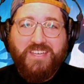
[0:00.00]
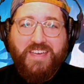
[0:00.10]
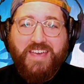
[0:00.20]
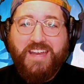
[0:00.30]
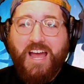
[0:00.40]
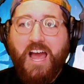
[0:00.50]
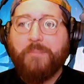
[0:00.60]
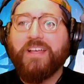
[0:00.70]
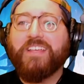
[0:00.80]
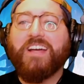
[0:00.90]
And
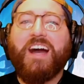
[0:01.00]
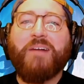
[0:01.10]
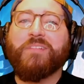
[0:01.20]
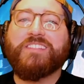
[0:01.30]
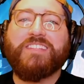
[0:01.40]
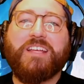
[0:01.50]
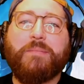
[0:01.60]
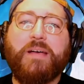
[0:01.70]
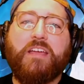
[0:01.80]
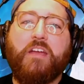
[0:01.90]
I'm listening. I'm
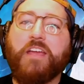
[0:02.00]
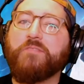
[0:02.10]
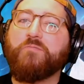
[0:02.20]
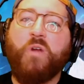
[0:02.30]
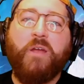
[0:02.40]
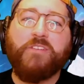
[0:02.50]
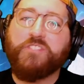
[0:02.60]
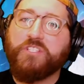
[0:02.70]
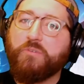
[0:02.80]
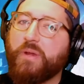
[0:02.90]
like, all right, where is
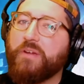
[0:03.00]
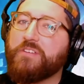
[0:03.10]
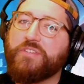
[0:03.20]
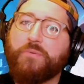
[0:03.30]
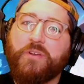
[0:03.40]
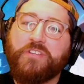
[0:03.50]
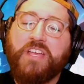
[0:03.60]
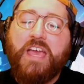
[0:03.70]
she? Where is she? Where is she?